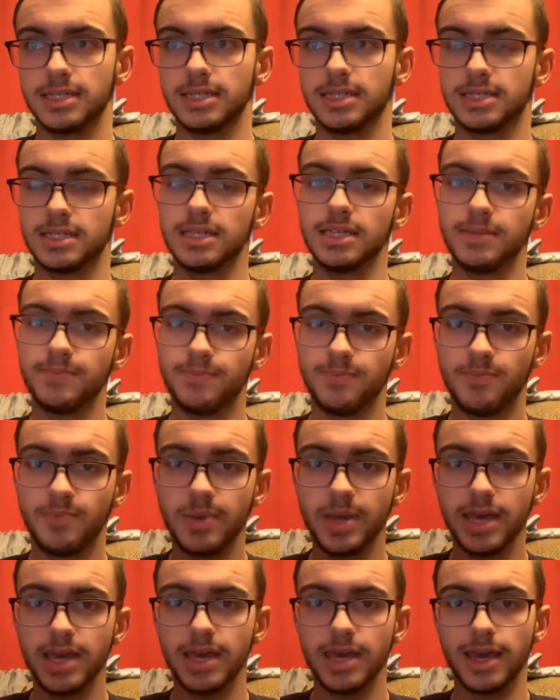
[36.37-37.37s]
It's the
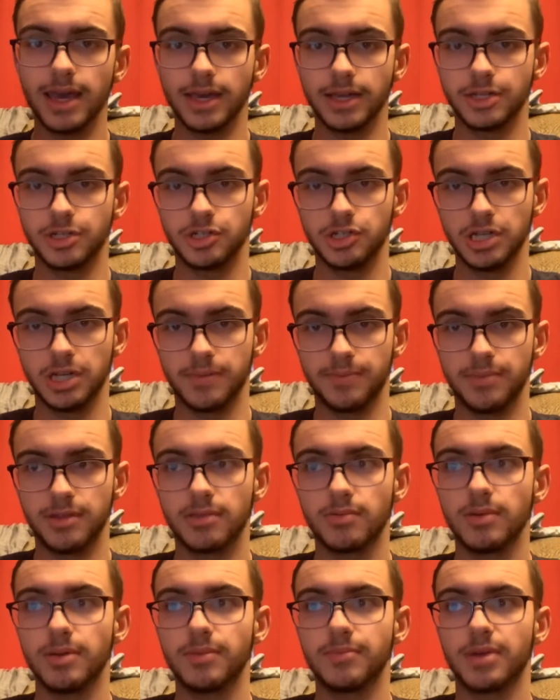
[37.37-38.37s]
big ship
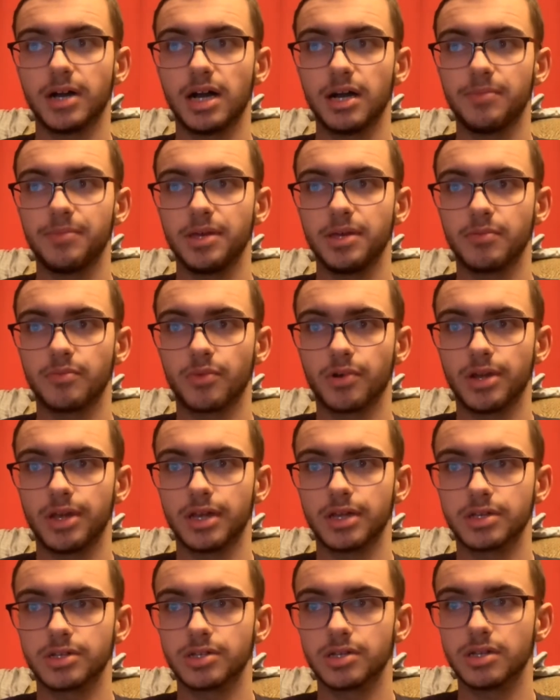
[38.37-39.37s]
between Poppy and
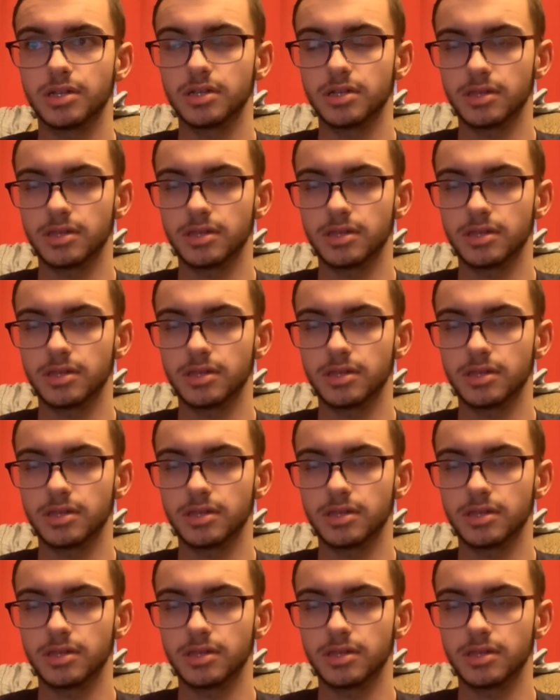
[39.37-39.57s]
Branch.